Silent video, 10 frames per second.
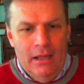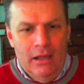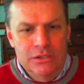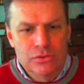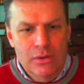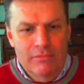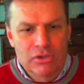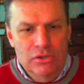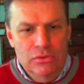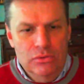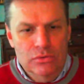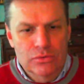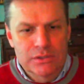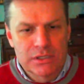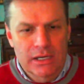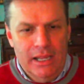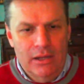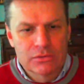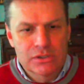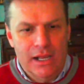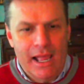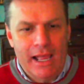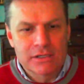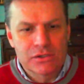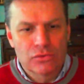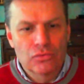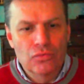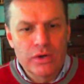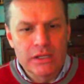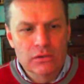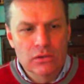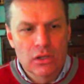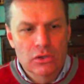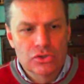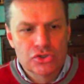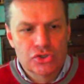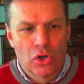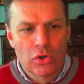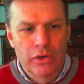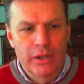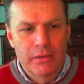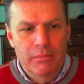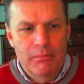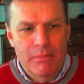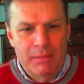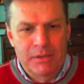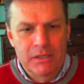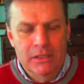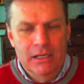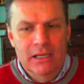I do have a new Twitter account, @RealJohnMappin.